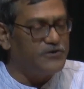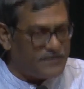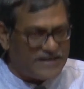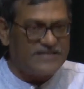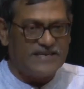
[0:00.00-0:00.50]

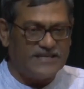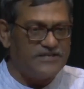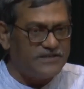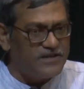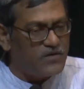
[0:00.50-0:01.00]
today's
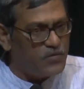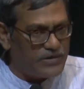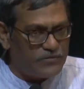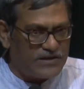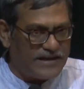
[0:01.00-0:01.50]
lecture,
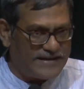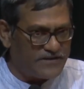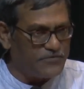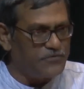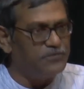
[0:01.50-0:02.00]
we would
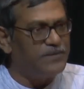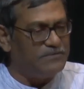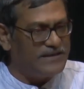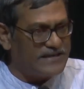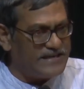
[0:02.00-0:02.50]
like to
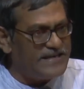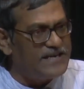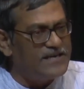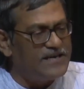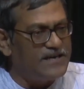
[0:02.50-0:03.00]
publicly
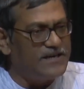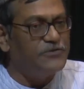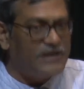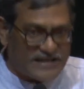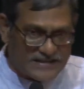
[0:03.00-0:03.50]

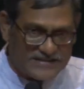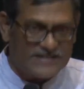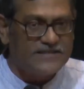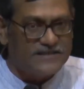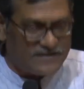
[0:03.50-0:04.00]

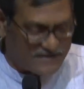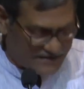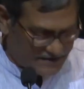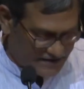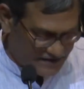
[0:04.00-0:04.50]
release
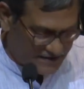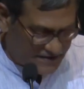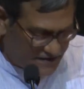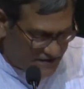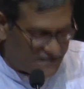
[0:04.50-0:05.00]
the
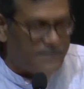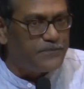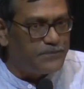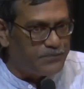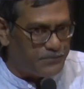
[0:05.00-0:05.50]

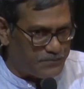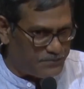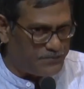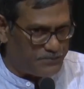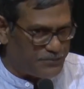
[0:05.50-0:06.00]

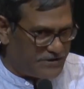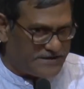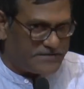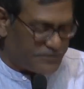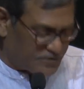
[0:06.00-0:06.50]

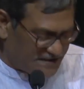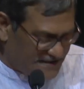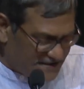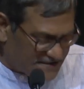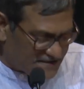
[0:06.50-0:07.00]
printed
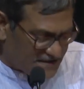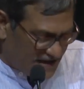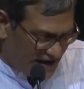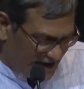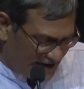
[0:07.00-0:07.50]
proceedings.
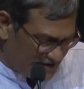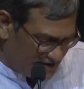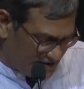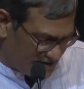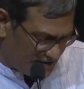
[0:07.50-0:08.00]

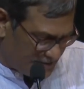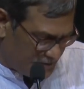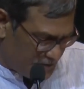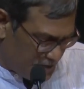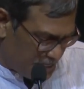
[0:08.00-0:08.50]
And to
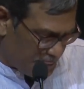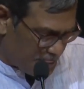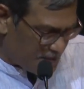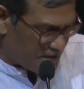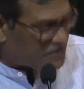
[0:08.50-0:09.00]

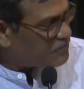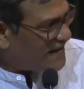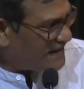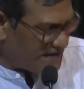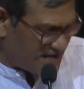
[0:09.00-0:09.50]

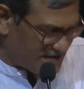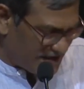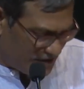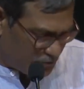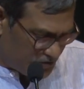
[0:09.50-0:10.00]
that end,
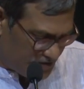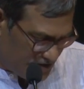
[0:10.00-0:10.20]
I would